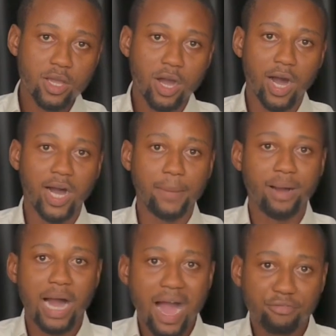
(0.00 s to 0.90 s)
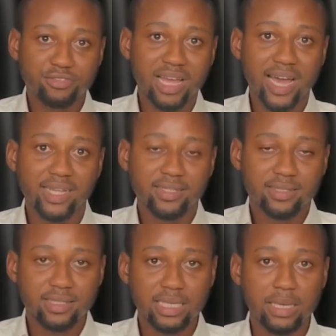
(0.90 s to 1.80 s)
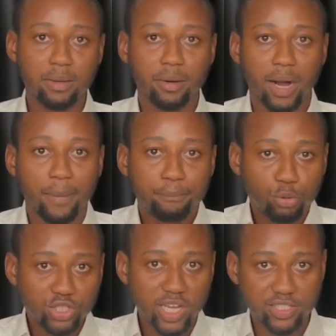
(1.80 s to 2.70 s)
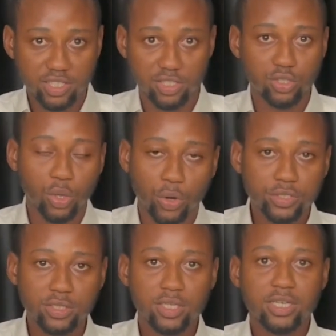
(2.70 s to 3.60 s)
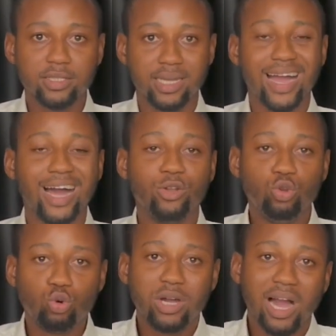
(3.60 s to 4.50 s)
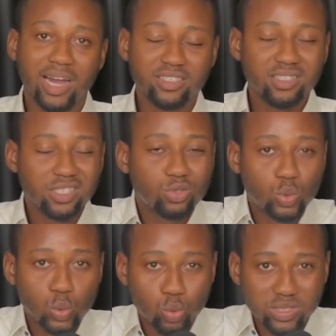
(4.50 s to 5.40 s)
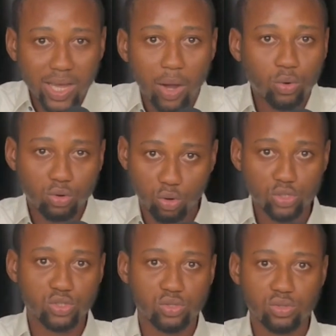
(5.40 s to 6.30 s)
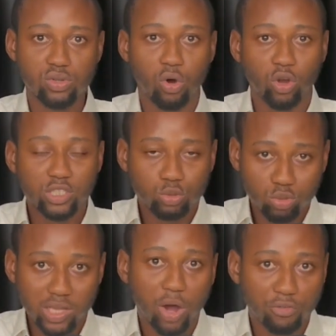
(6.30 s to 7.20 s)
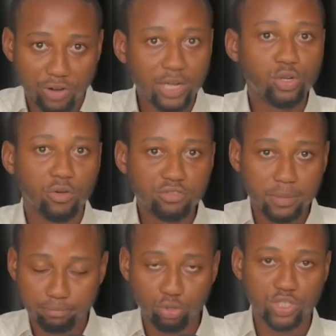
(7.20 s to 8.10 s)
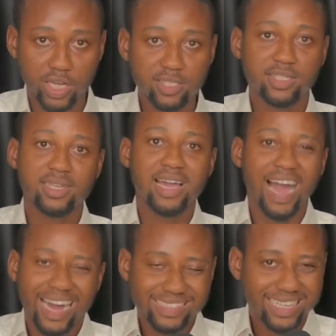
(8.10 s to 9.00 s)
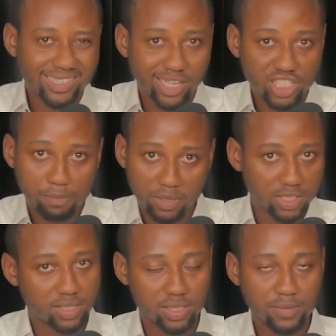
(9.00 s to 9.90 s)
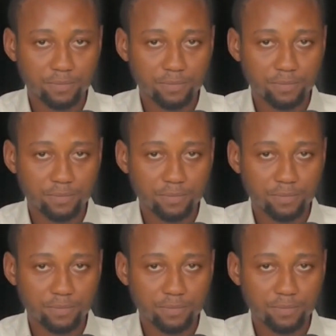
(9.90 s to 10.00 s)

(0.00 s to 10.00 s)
after the project is done, they can look at the total cost or the total value of the project, and then they split.